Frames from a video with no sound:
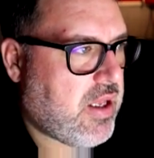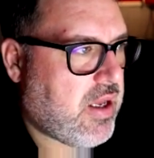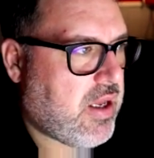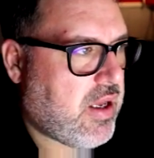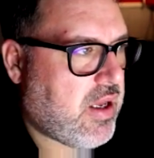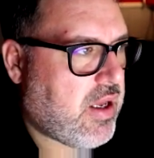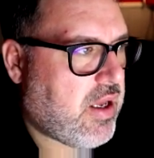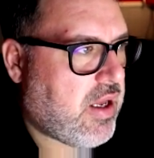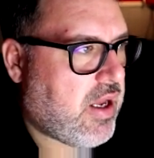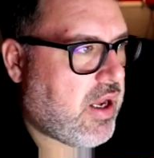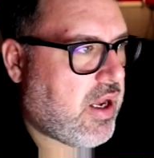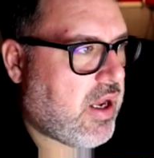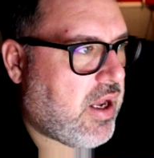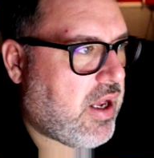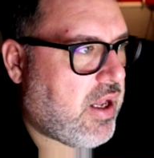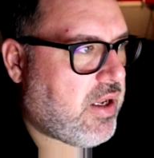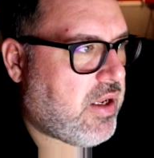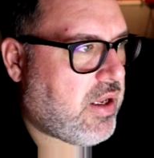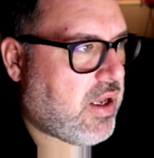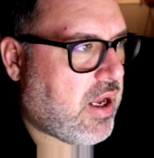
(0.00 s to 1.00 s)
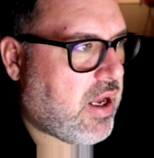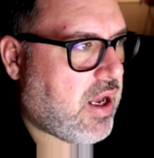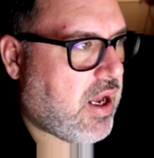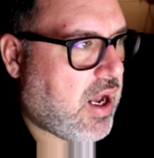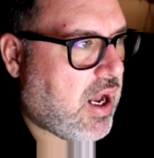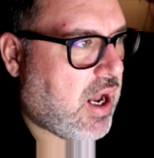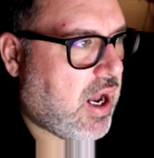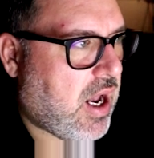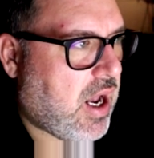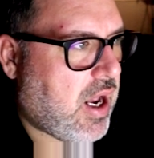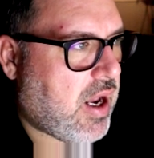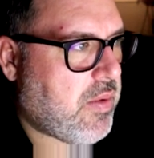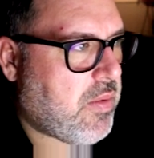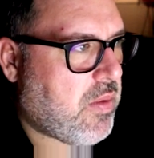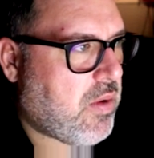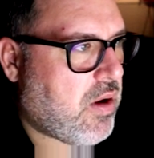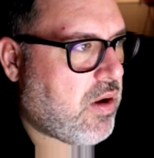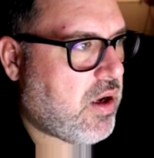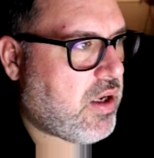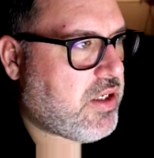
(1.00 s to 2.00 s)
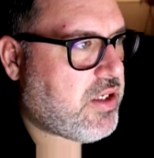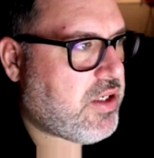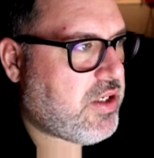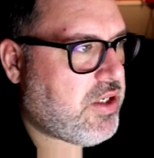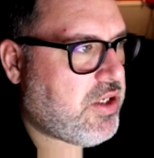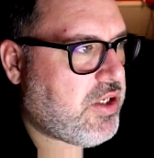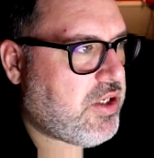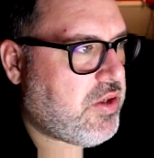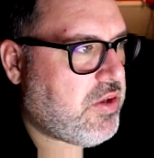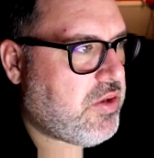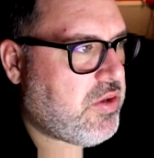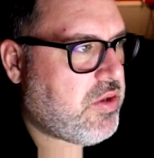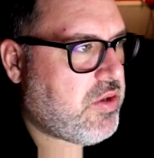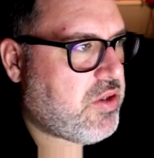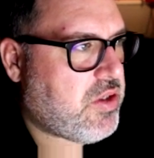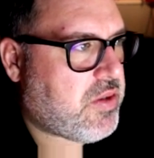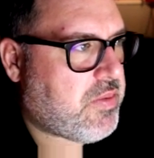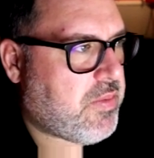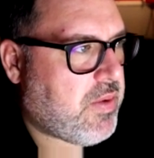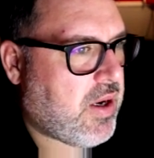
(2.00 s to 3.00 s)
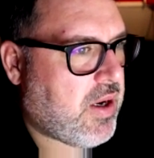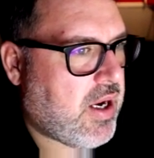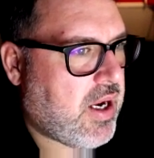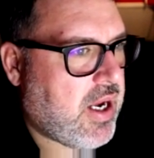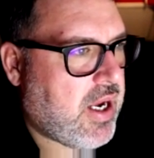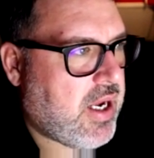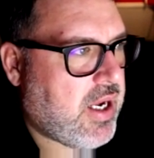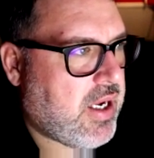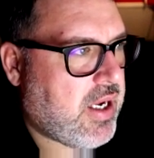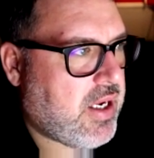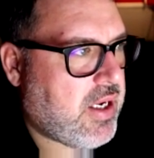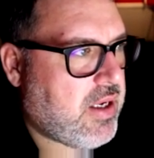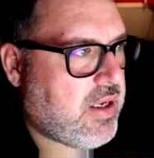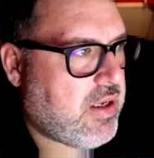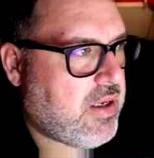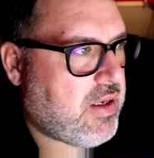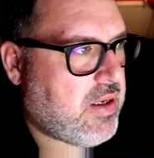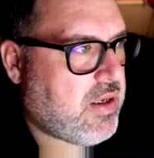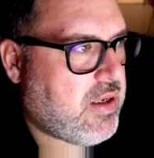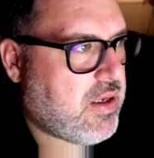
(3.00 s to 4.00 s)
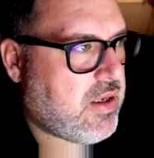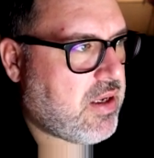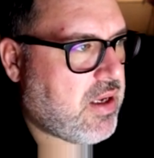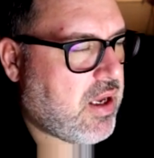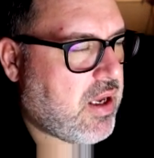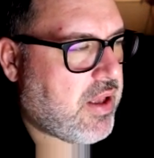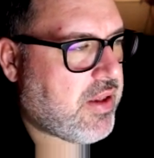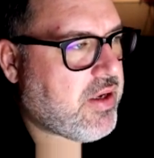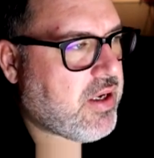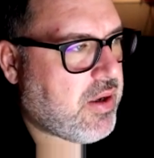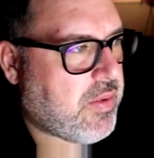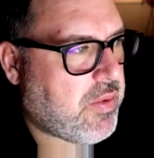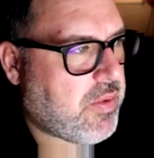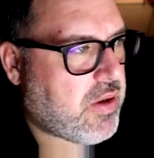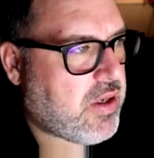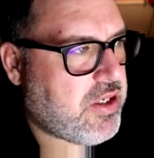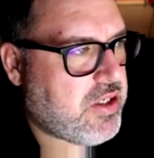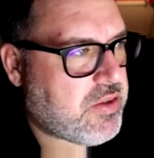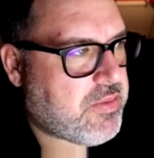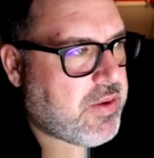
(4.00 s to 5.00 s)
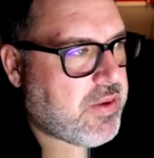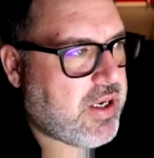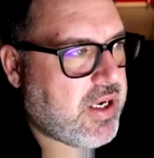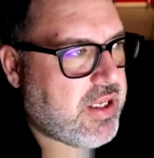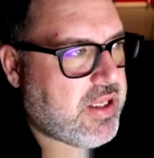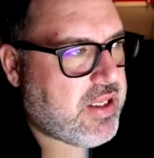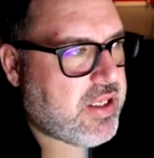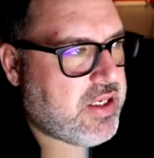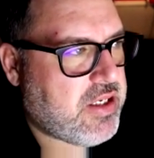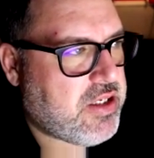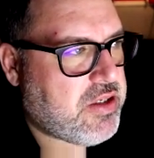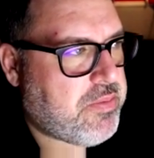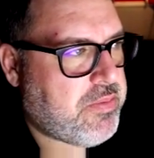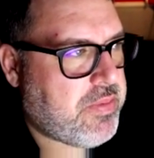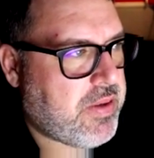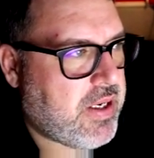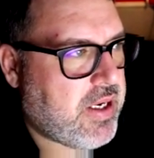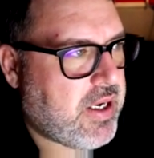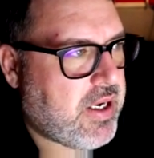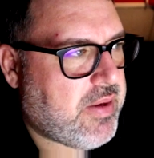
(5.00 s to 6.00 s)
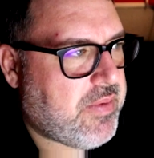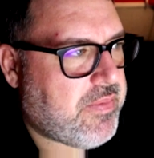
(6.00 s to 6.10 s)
And I want to use my, I think I want to use my eighth inch bit.